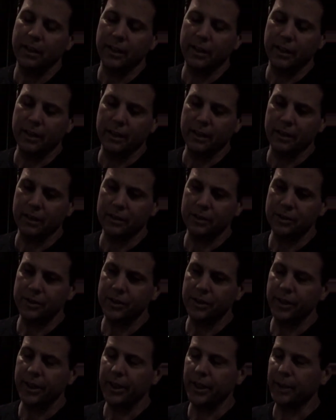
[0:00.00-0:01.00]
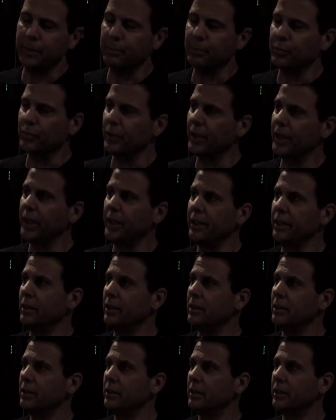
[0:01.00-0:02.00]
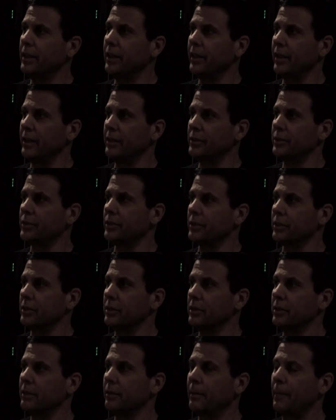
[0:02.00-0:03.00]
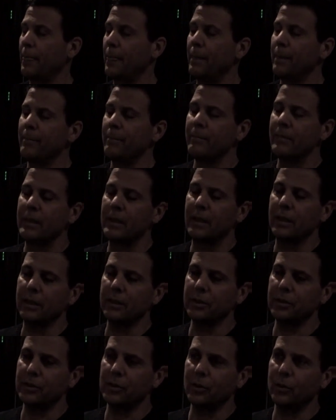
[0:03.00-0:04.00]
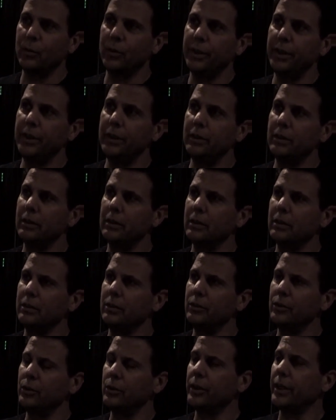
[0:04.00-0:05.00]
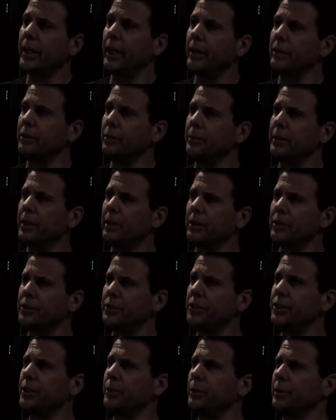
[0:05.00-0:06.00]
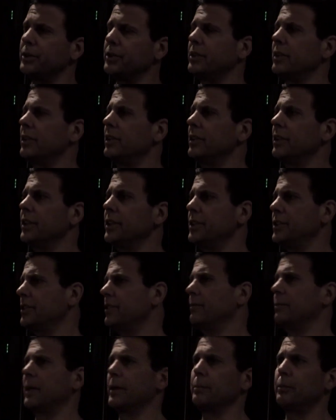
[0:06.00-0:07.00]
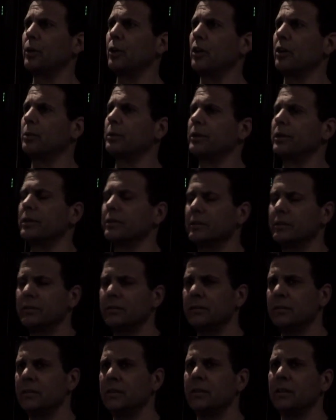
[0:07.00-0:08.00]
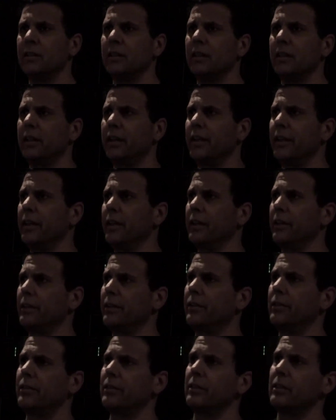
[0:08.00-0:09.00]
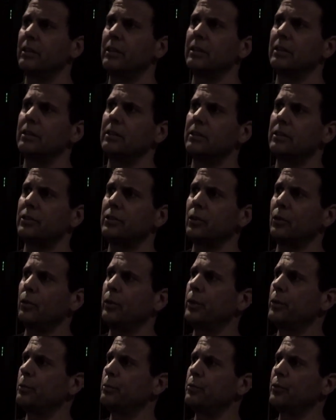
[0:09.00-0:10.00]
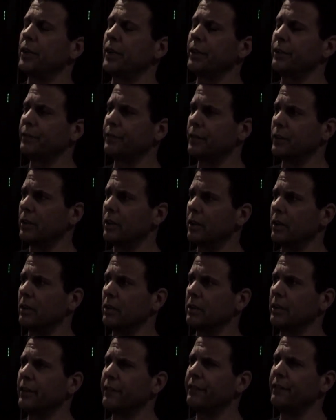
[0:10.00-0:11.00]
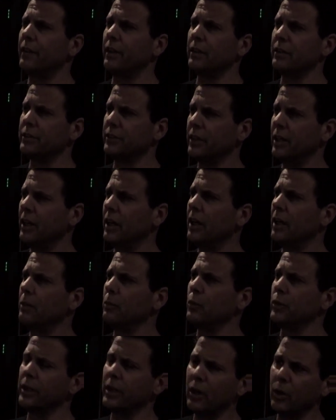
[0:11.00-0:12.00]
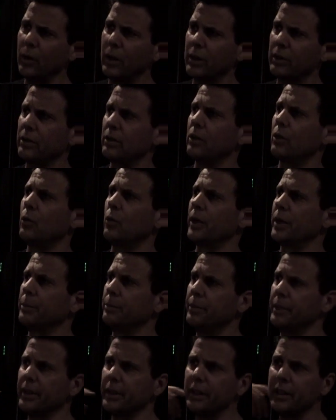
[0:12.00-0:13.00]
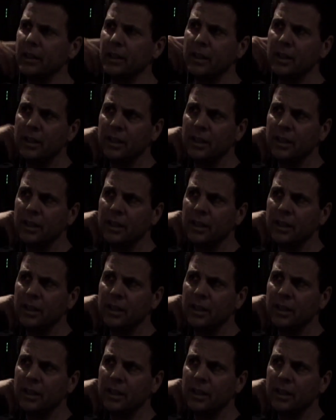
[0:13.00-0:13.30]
and she had brain cancer. And so we knew Kaylee because she was the niece of my barber. And so we were praying for her. And Father Tom would go out there quite a bit